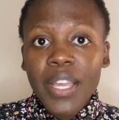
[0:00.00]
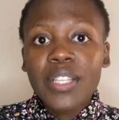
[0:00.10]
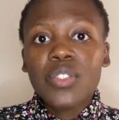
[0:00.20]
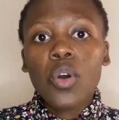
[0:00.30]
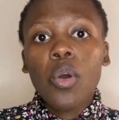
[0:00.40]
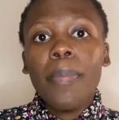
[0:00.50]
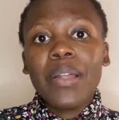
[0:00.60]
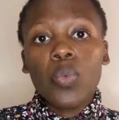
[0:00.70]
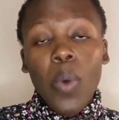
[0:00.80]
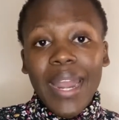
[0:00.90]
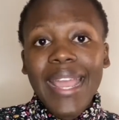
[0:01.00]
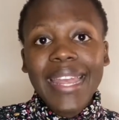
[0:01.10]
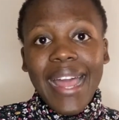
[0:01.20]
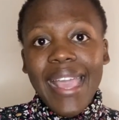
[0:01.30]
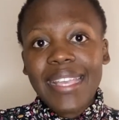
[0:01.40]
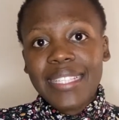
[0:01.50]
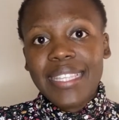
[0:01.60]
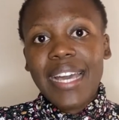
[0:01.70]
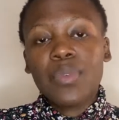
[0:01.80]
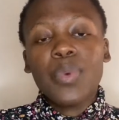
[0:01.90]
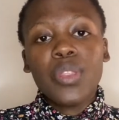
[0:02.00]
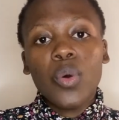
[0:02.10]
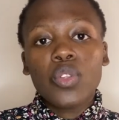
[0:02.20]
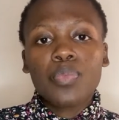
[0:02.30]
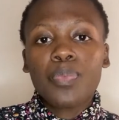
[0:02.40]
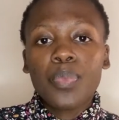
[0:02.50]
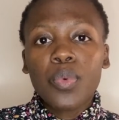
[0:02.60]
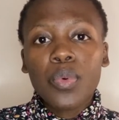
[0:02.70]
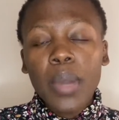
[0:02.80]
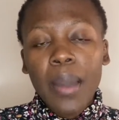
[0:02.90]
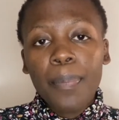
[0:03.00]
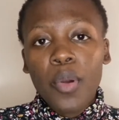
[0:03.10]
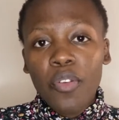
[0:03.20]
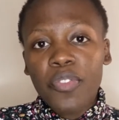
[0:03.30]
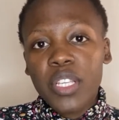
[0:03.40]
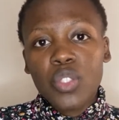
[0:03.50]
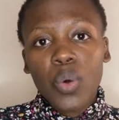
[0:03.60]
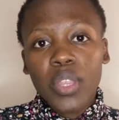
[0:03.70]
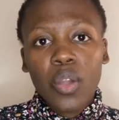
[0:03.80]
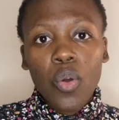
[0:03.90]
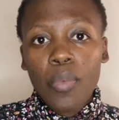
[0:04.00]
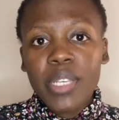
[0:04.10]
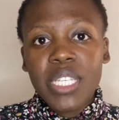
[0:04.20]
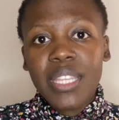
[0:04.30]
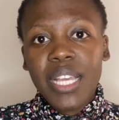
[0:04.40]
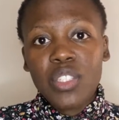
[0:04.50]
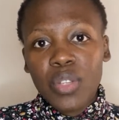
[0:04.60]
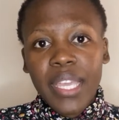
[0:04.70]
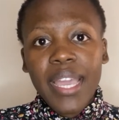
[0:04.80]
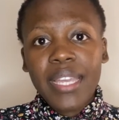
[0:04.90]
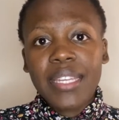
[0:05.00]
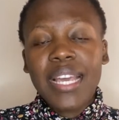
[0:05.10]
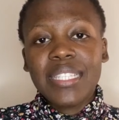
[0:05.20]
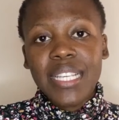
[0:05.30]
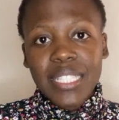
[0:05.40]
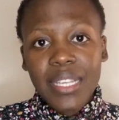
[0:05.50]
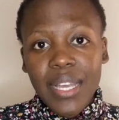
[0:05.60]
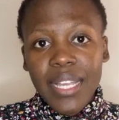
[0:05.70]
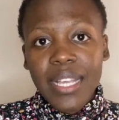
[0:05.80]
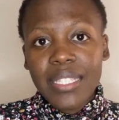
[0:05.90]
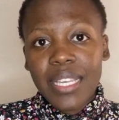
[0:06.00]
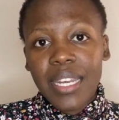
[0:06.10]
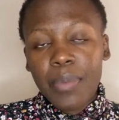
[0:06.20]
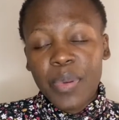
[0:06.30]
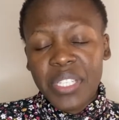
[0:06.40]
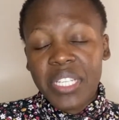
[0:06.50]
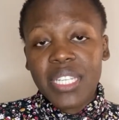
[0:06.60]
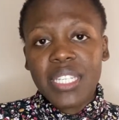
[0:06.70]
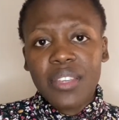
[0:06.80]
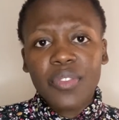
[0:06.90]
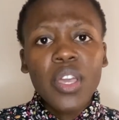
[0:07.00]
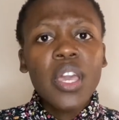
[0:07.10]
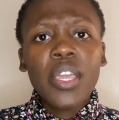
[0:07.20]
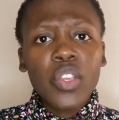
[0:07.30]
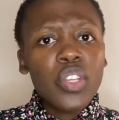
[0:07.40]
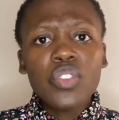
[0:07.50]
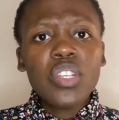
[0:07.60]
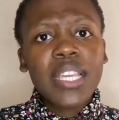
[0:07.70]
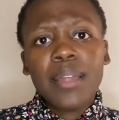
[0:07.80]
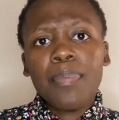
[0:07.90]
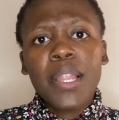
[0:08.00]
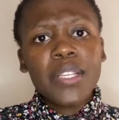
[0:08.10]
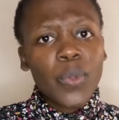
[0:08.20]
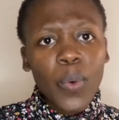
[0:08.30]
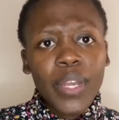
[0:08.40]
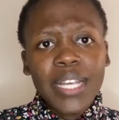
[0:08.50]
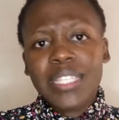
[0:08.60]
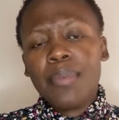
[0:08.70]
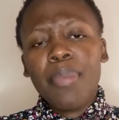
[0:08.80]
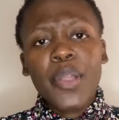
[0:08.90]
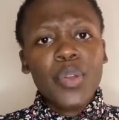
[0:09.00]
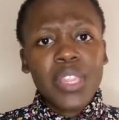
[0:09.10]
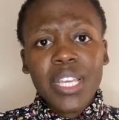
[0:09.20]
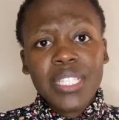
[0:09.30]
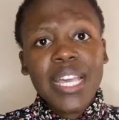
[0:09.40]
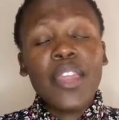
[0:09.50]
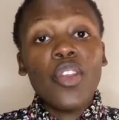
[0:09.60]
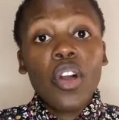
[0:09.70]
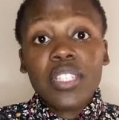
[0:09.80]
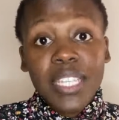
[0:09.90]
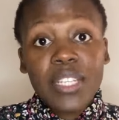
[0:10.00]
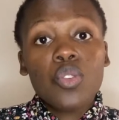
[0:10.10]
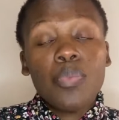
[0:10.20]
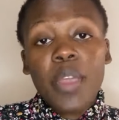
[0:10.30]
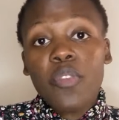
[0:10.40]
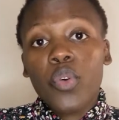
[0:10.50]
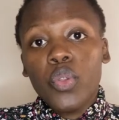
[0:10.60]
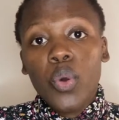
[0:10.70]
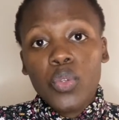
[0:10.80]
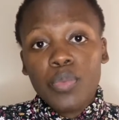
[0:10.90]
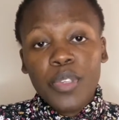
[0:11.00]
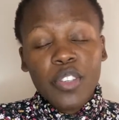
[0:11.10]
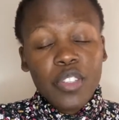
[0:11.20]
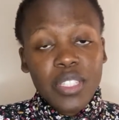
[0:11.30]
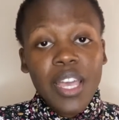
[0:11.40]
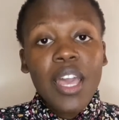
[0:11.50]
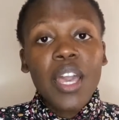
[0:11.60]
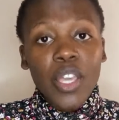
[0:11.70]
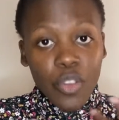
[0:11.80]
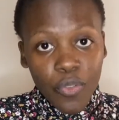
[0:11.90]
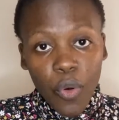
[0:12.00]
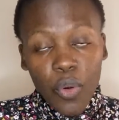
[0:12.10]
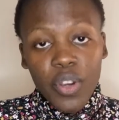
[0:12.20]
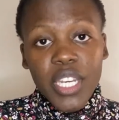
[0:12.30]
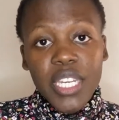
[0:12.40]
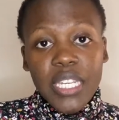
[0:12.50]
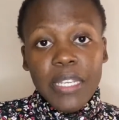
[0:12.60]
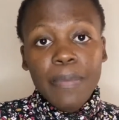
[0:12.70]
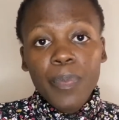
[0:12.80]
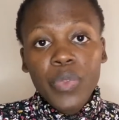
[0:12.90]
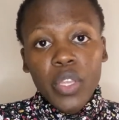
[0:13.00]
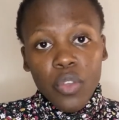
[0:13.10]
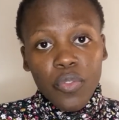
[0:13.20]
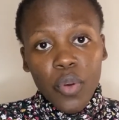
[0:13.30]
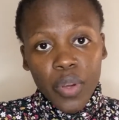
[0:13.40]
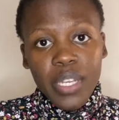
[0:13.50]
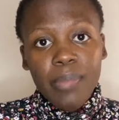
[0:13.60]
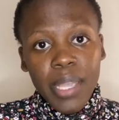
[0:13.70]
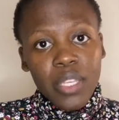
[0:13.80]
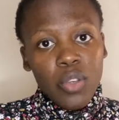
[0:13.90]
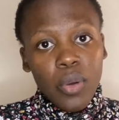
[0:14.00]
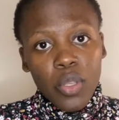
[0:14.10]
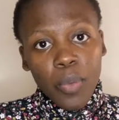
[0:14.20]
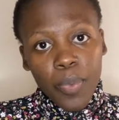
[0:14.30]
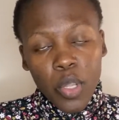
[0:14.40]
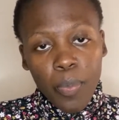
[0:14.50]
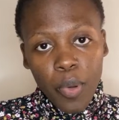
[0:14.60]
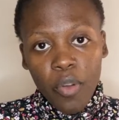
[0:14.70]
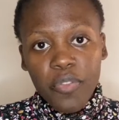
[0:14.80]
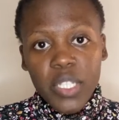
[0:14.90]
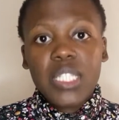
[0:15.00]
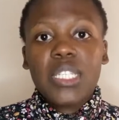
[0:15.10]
So but what I like is that with those profits or the commission that you get as a representative, you literally can place orders and buy your things and not get to pay for those because you've already made your profit.